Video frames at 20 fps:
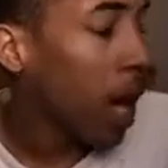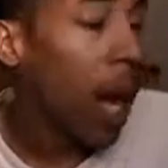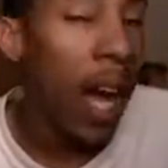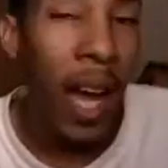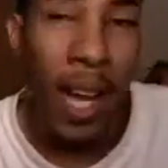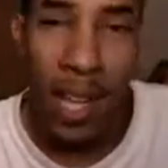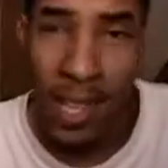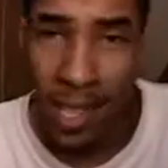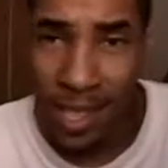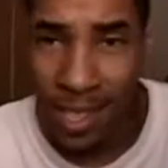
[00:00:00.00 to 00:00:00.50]

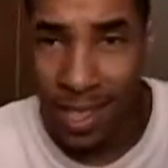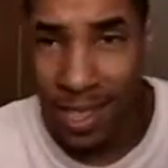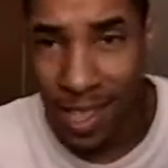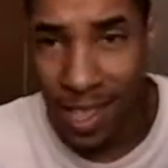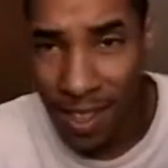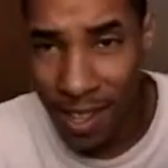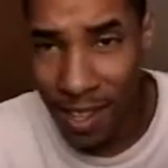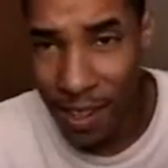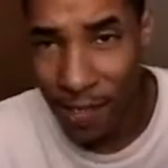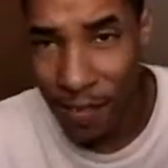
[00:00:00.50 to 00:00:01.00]
Yes,
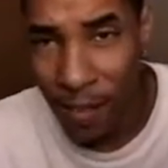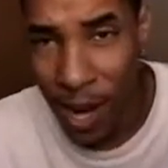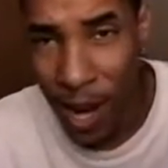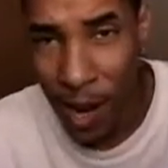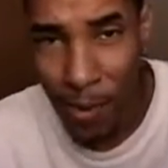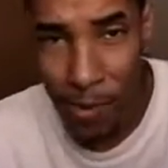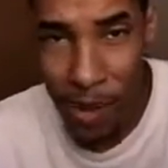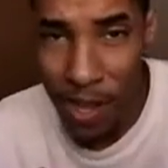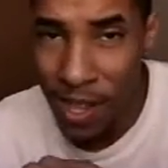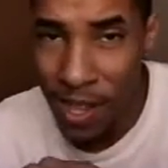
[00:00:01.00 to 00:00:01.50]
the
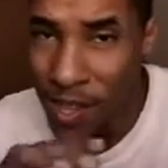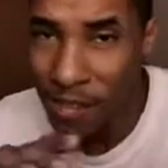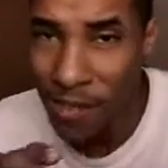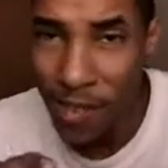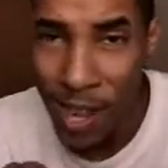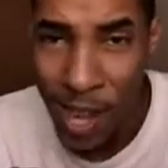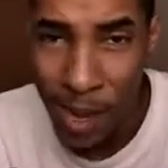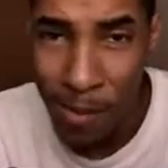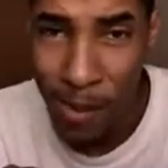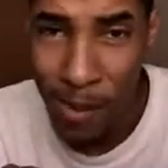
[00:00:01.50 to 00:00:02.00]
environment. The
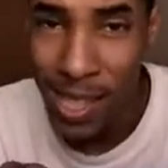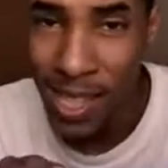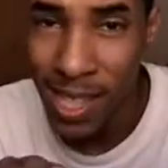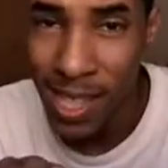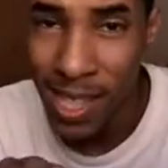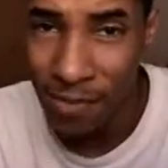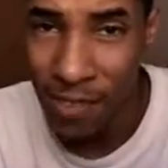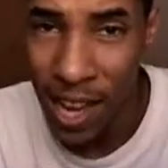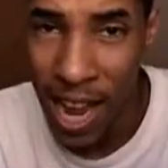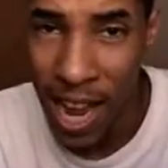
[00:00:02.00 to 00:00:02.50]
environment
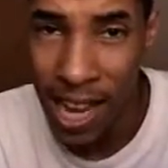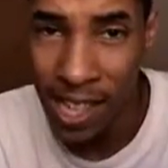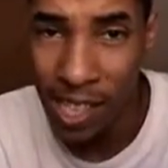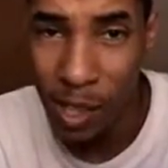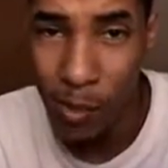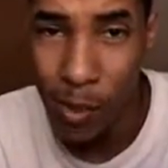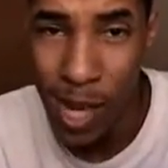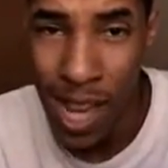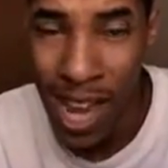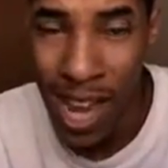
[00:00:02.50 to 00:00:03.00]
is
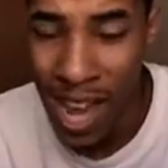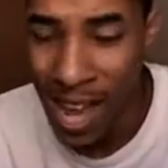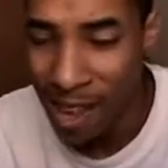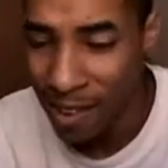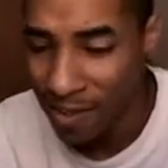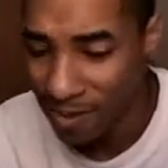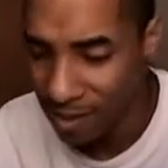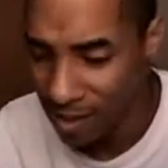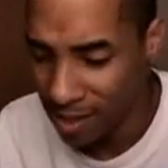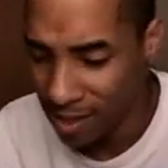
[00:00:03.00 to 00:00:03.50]
vast. We
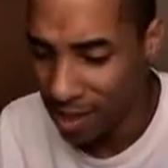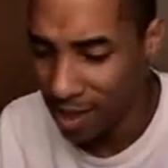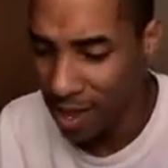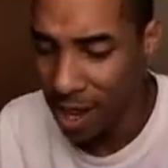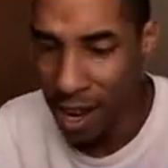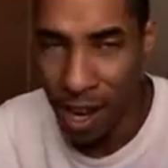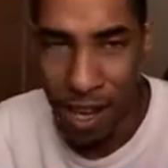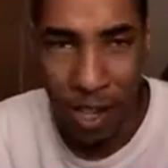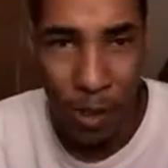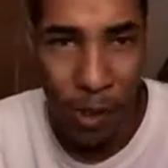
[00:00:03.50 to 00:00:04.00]
have
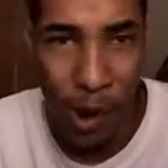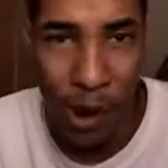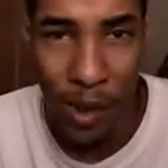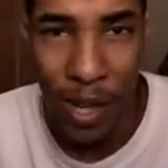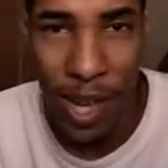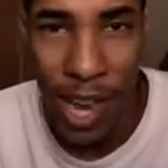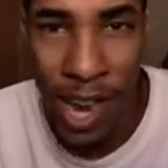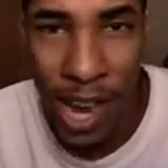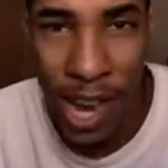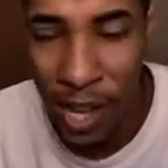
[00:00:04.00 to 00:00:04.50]

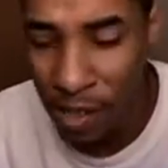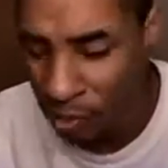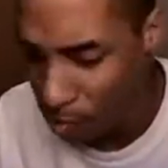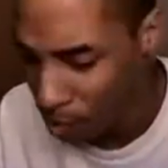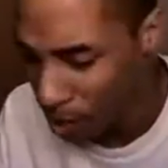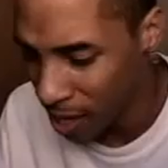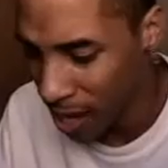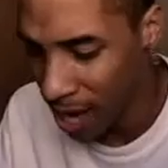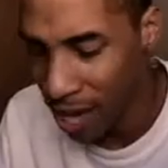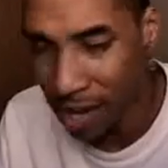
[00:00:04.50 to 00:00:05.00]
underground
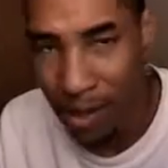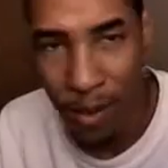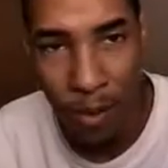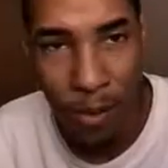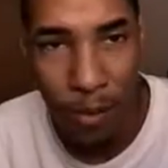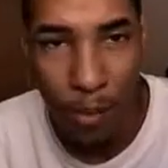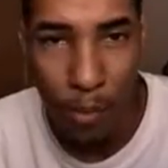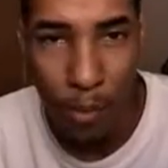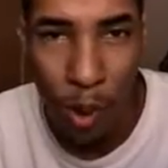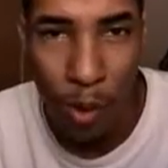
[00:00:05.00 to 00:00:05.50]
caves, we got
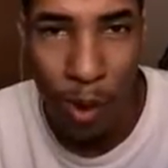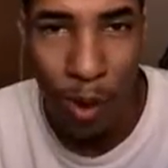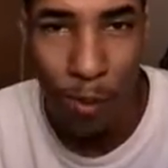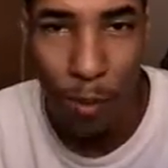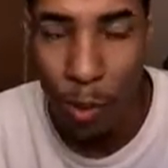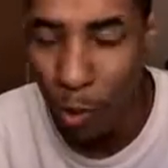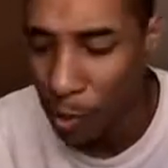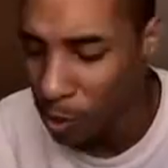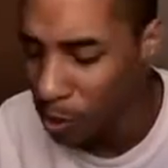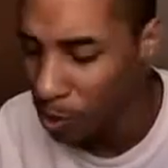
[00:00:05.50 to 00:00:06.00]

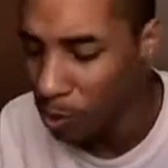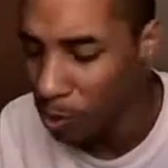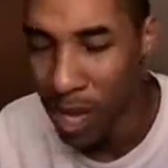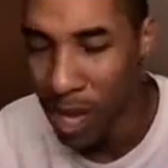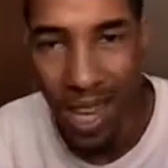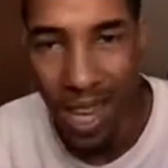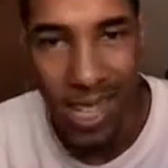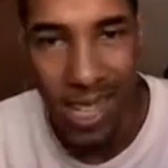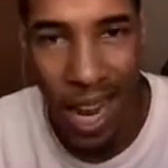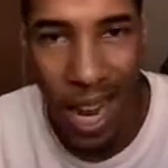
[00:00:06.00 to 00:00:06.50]
broken ruins, we
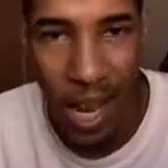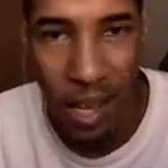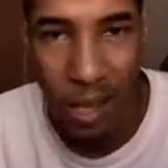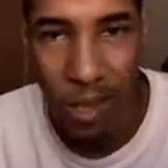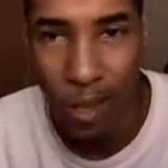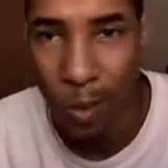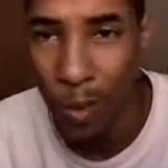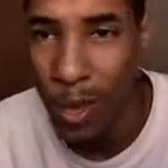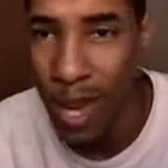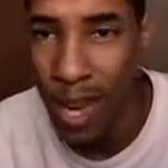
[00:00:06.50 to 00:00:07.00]
got
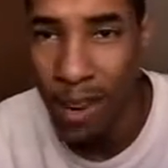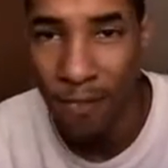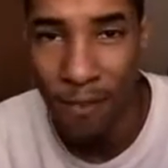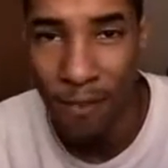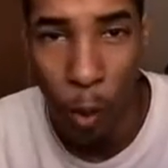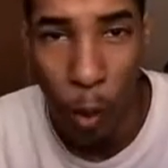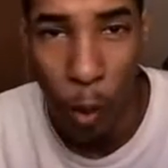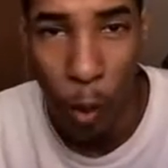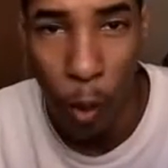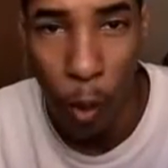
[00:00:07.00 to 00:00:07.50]
towns, we got
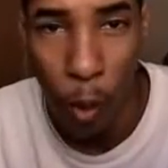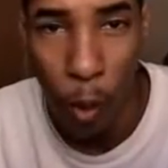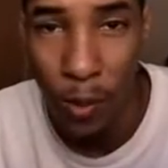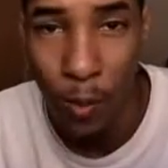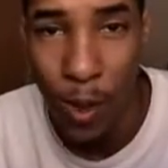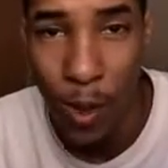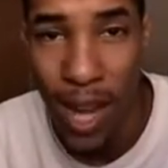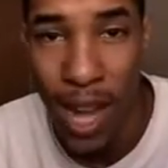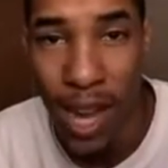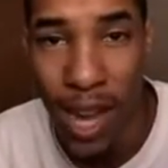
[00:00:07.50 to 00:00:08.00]

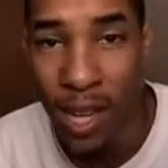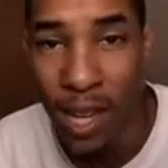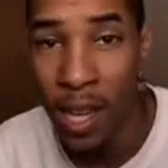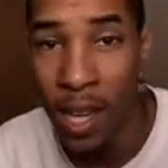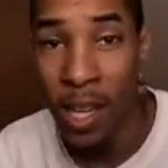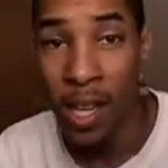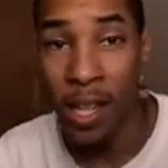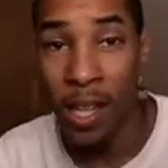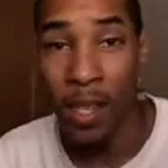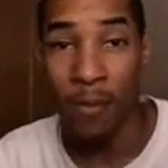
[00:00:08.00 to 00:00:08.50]
forests, we got
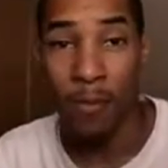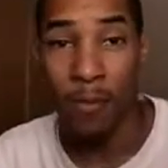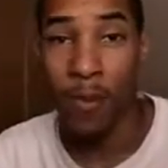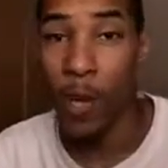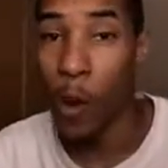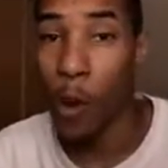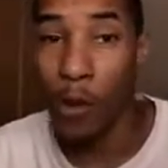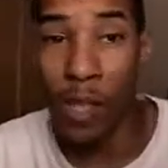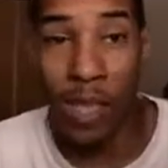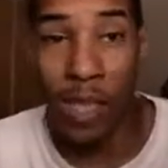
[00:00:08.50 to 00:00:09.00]

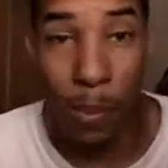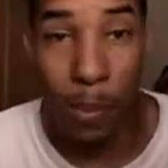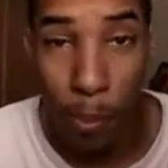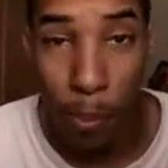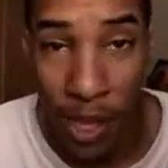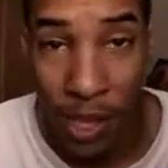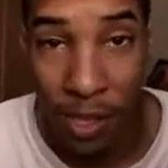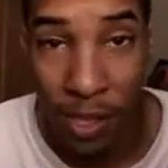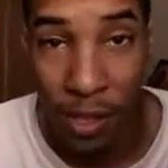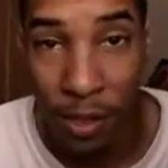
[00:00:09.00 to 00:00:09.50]
going into
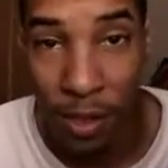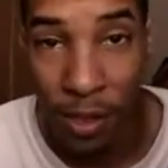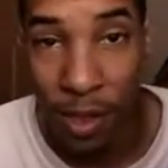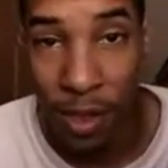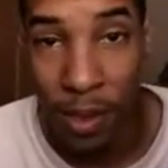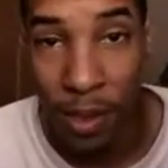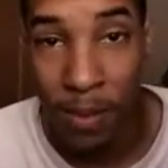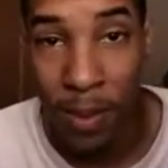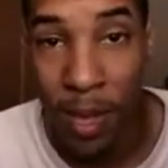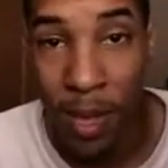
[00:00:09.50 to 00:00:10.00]

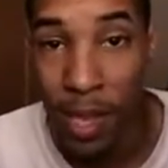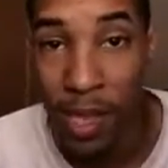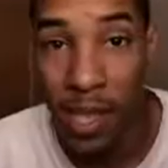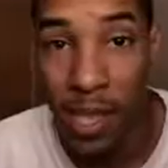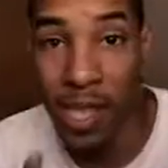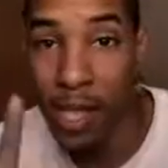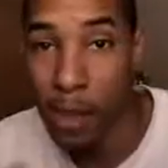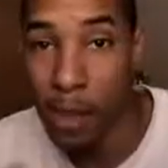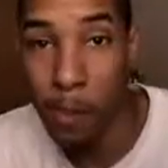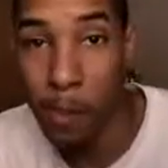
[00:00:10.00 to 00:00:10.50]
pictures and
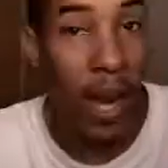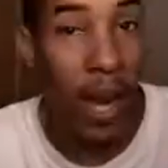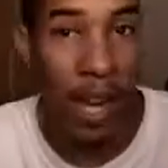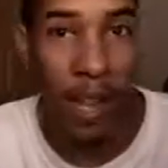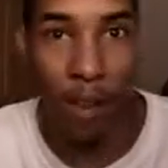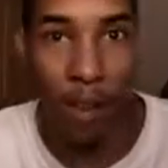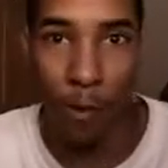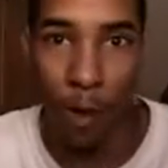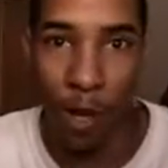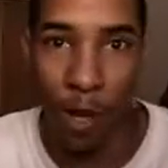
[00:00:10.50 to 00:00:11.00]
seeing the
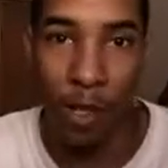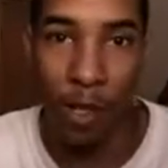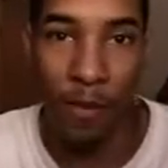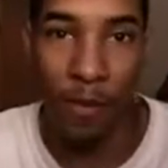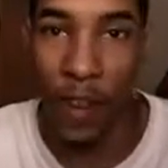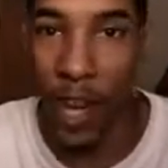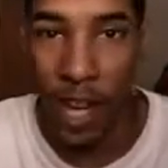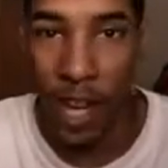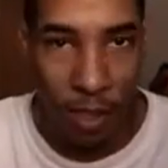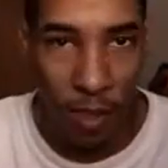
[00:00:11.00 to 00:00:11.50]
painting
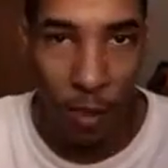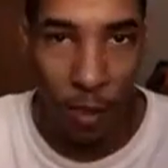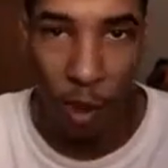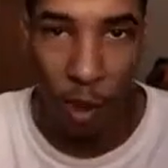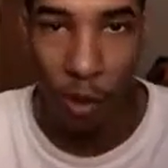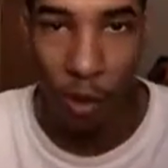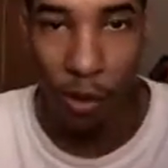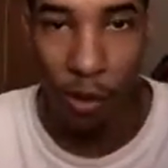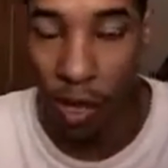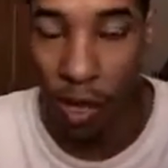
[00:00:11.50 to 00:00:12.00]
world, fighting
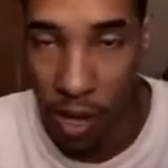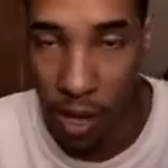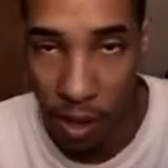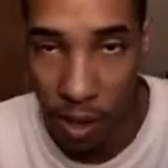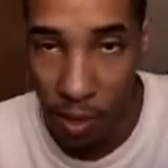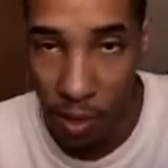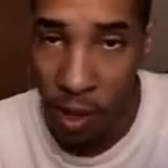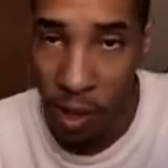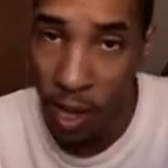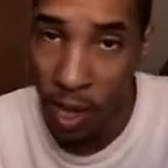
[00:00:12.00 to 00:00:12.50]
trolls. I
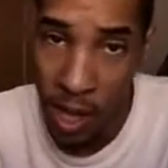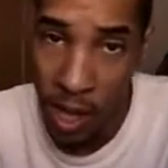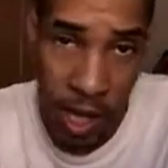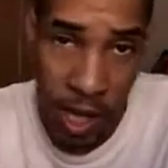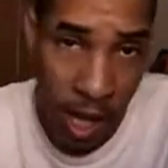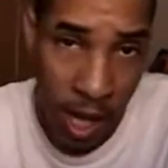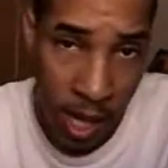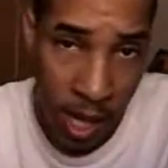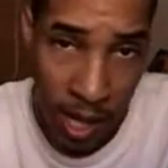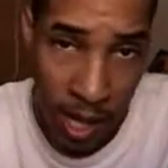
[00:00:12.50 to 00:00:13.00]
know
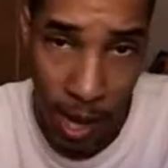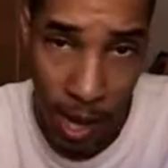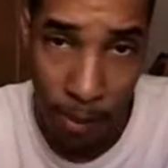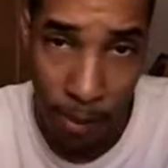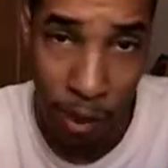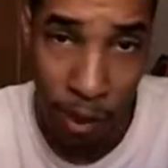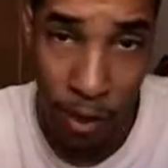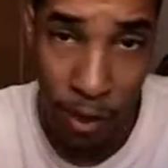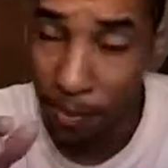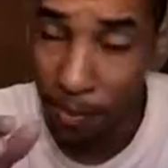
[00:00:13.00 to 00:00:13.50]
that
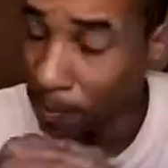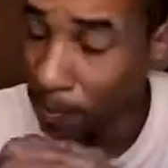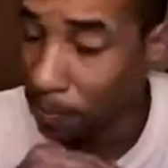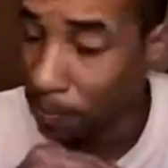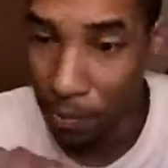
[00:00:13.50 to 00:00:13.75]
part,